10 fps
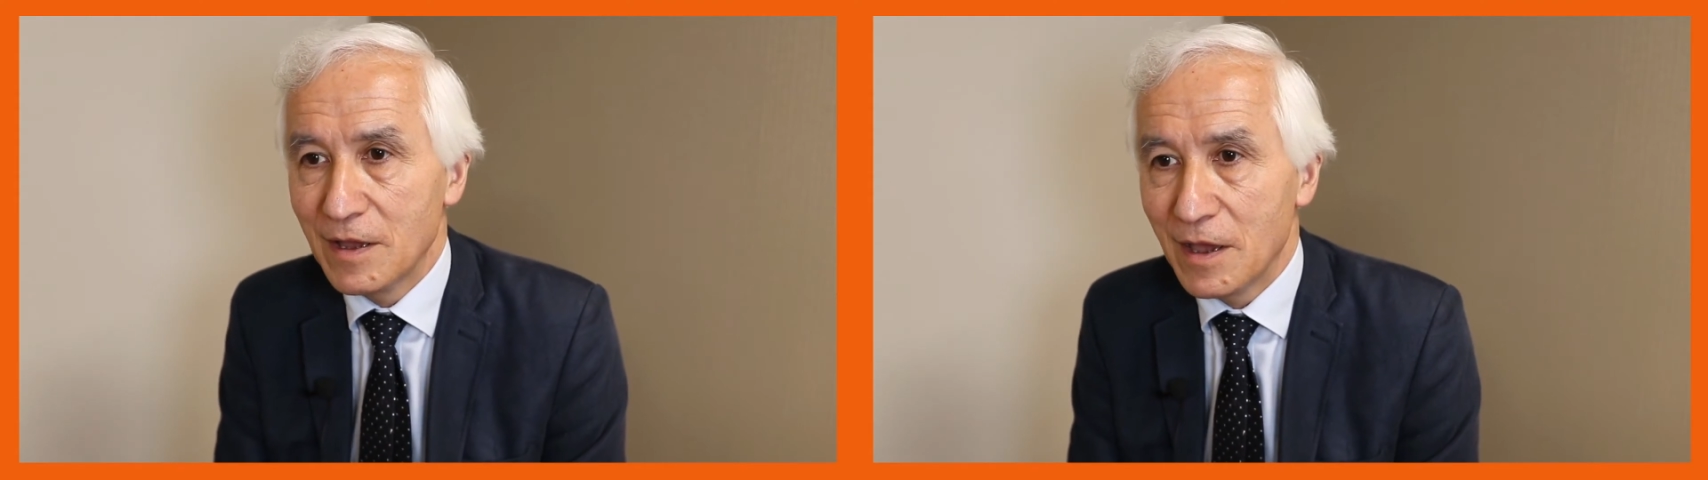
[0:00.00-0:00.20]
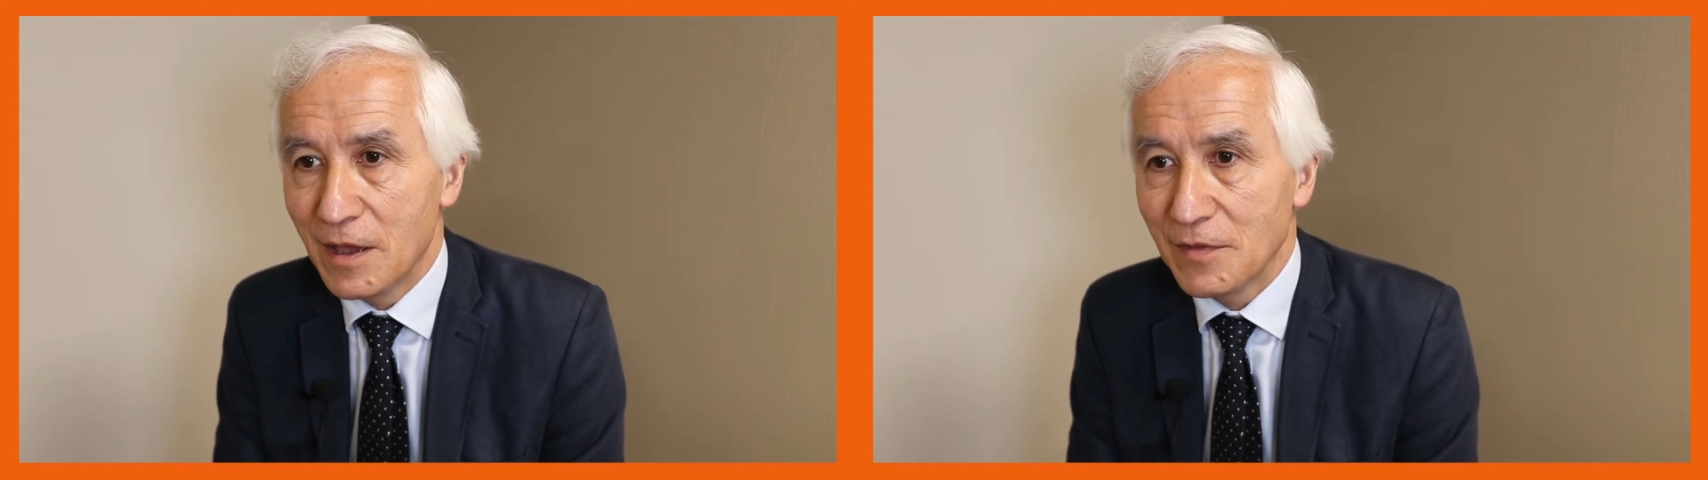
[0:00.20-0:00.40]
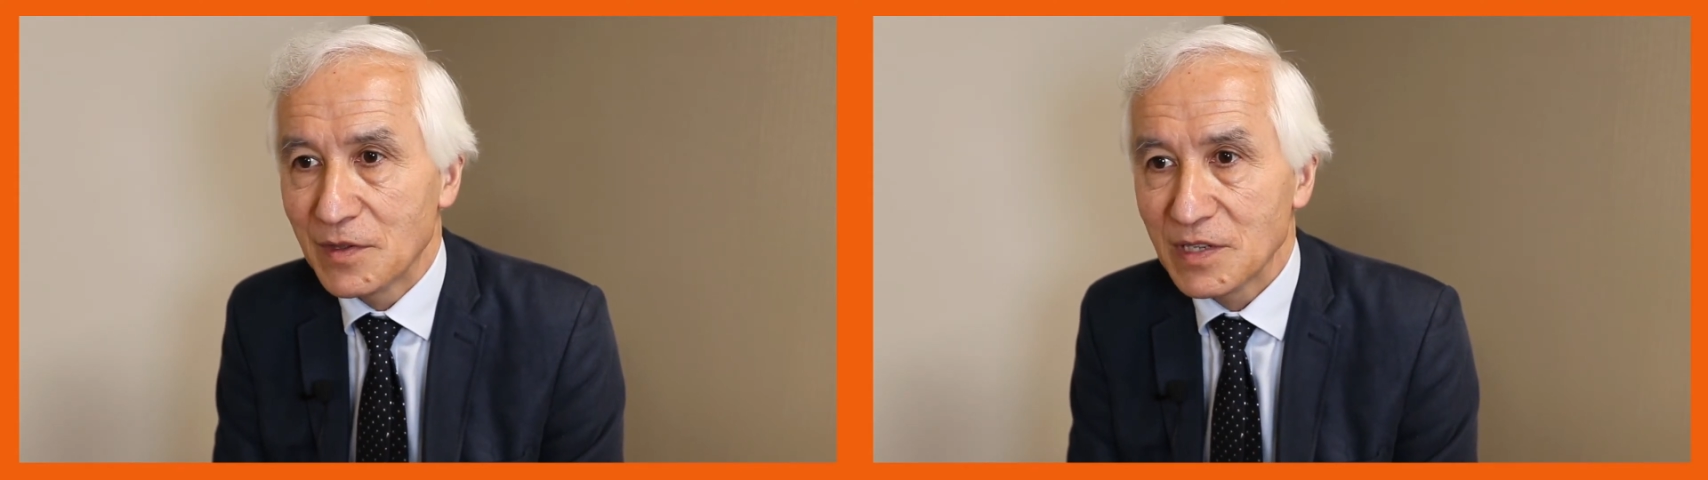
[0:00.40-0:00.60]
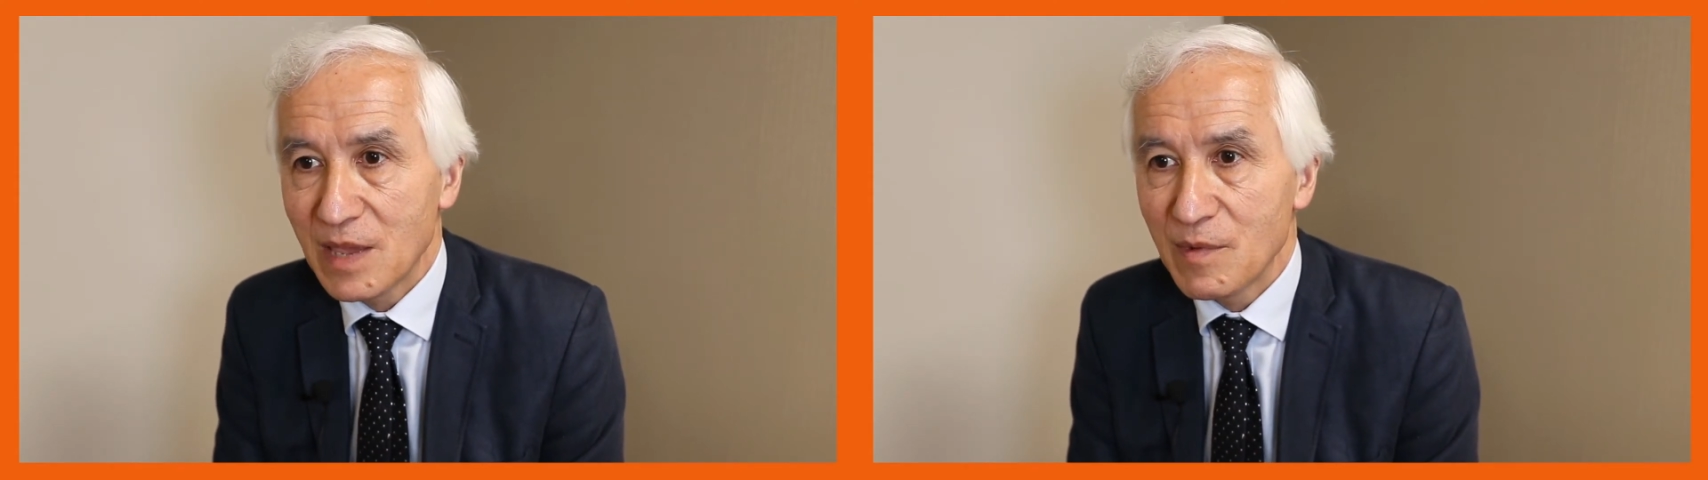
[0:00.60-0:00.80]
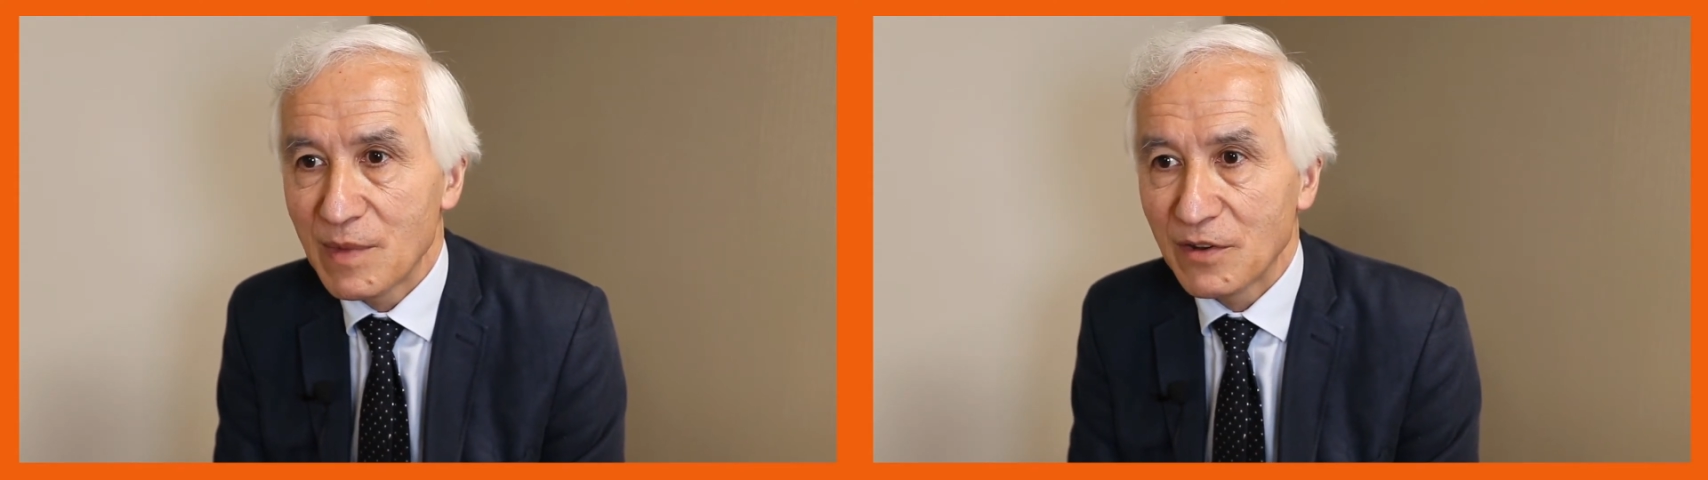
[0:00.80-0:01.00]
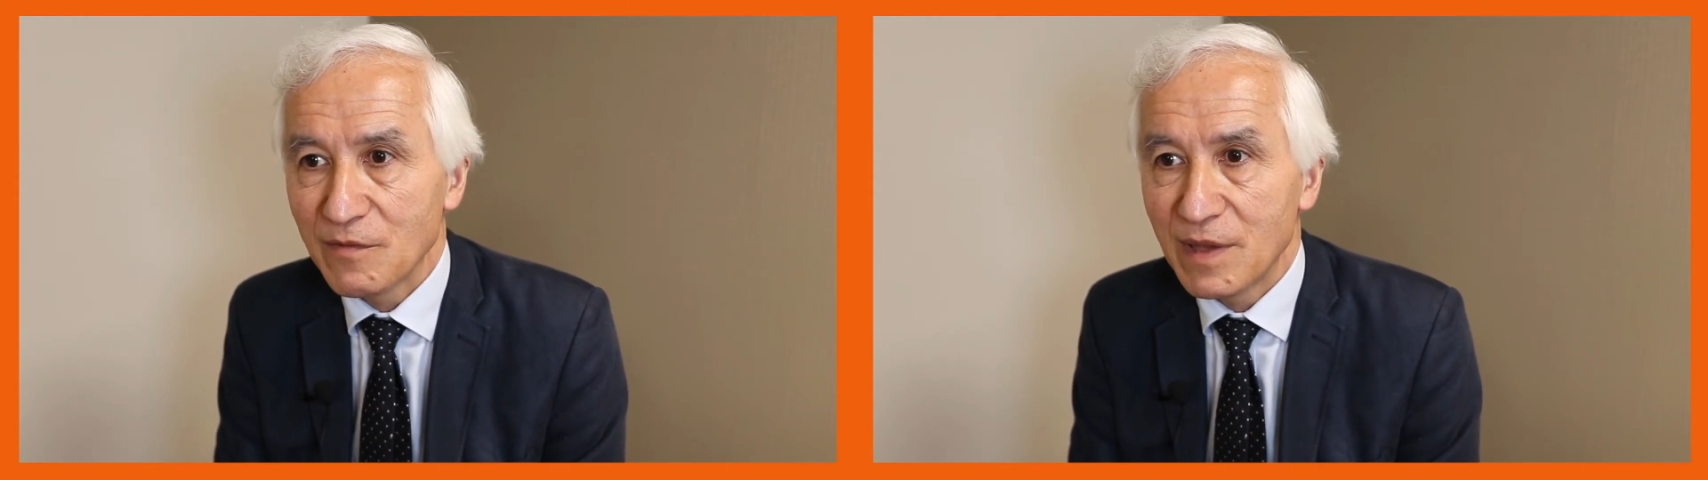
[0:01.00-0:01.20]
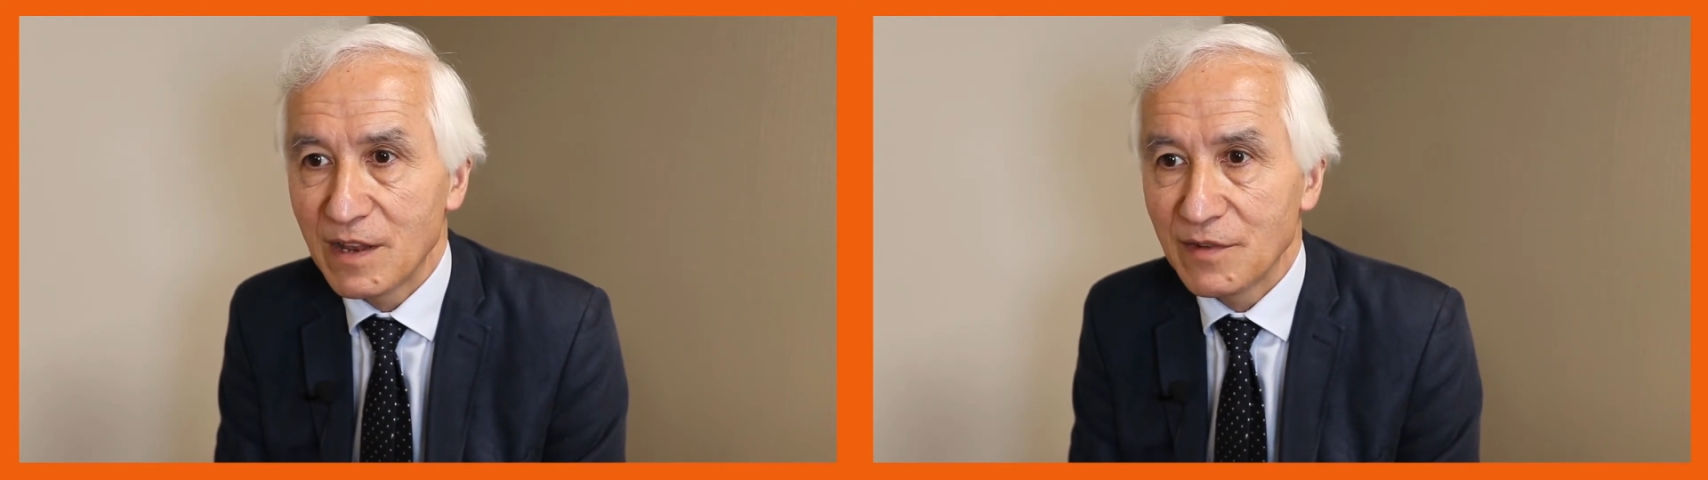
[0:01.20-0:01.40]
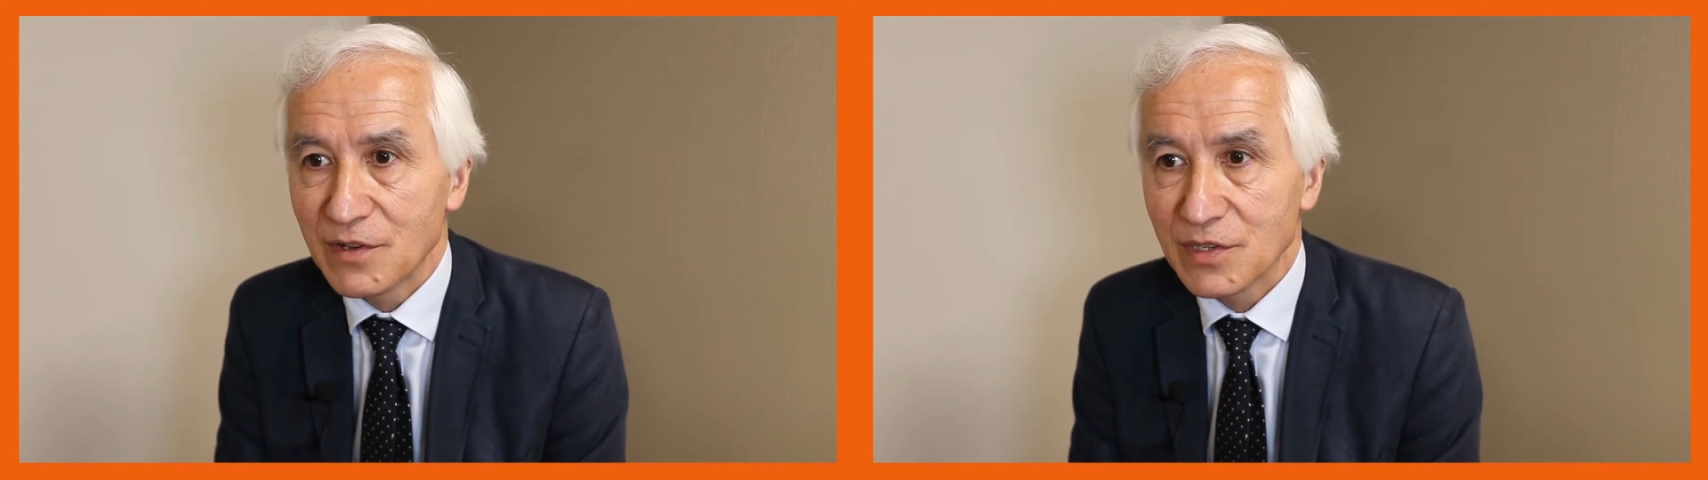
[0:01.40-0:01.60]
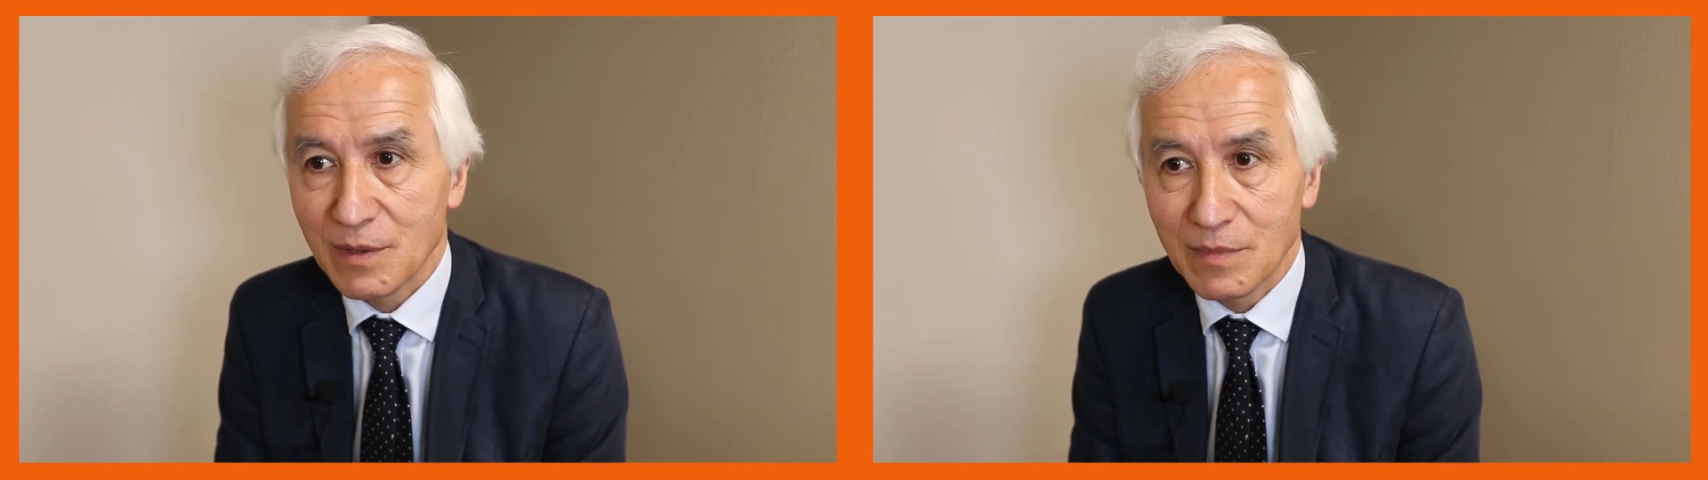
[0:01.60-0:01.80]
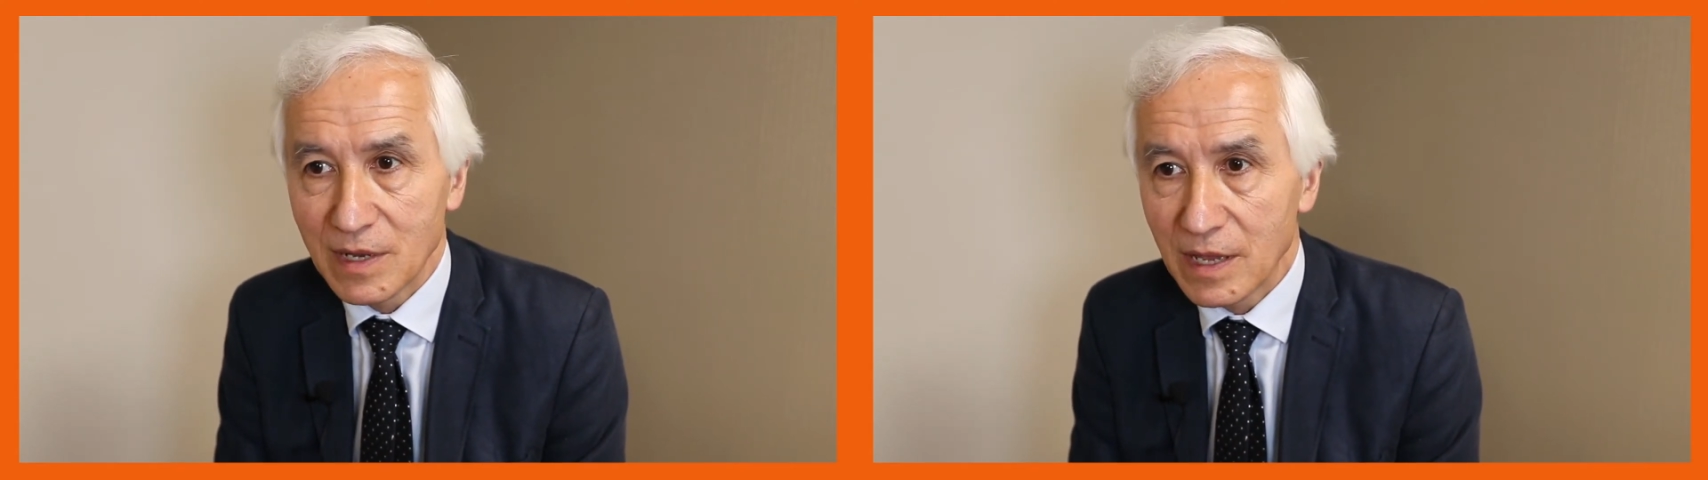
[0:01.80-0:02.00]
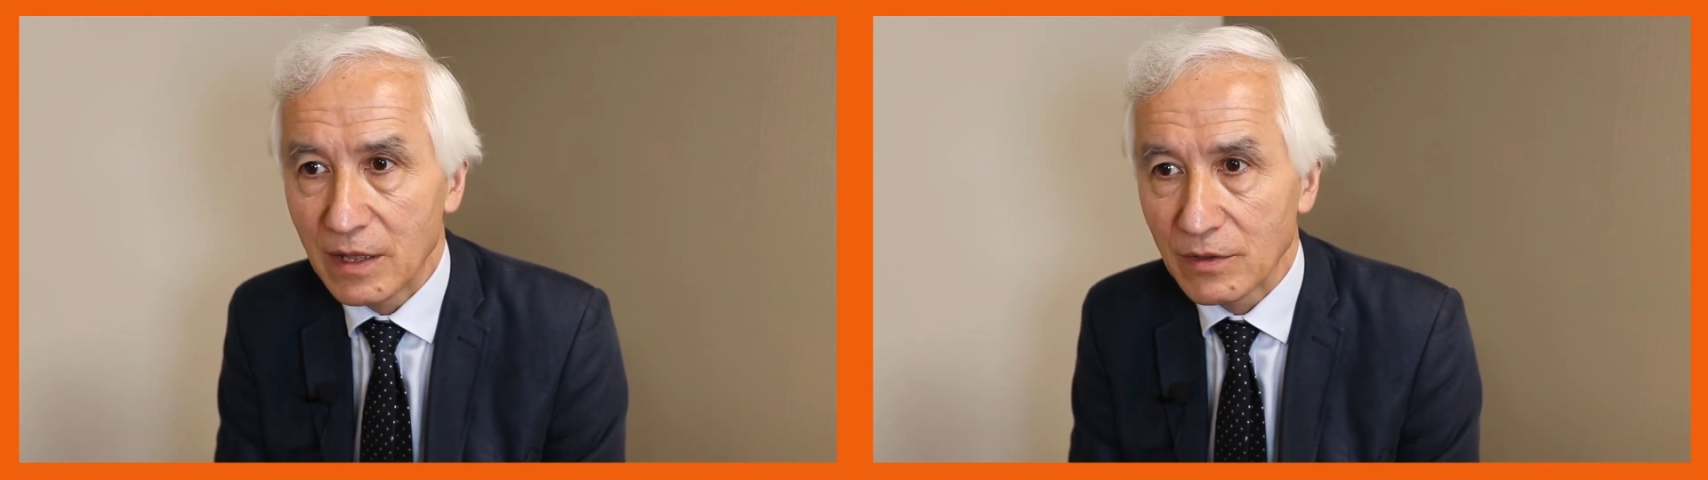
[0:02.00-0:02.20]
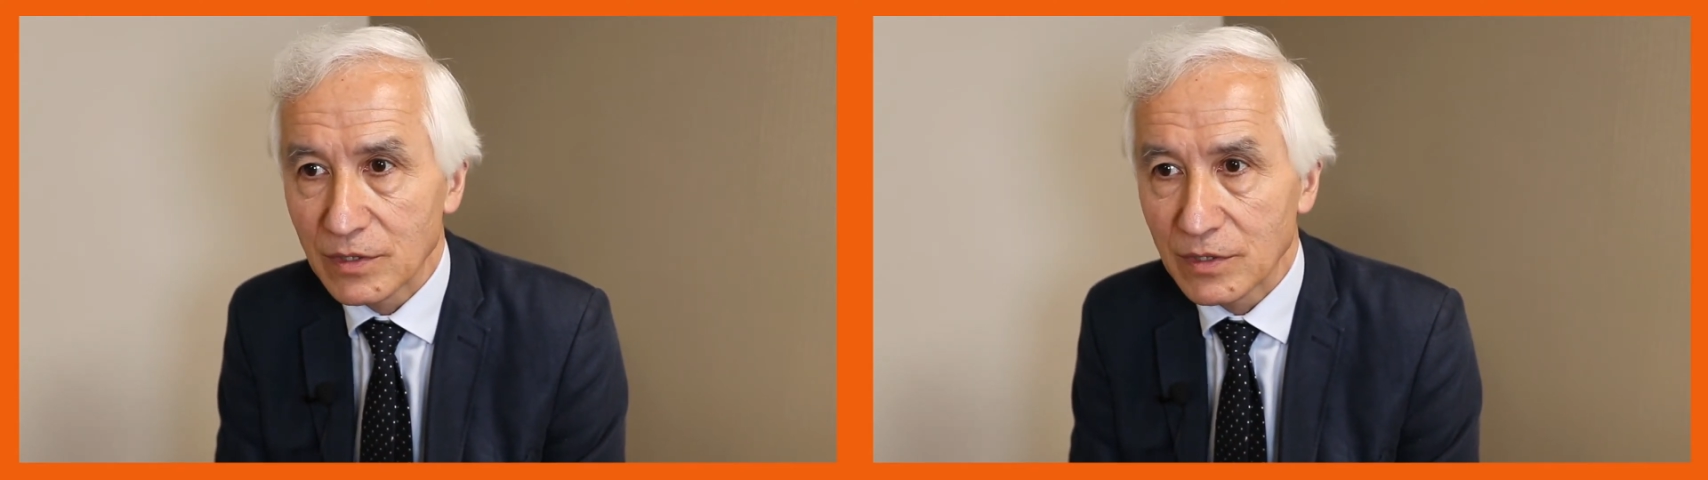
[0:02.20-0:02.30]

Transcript: the same amount of benefit to somebody else.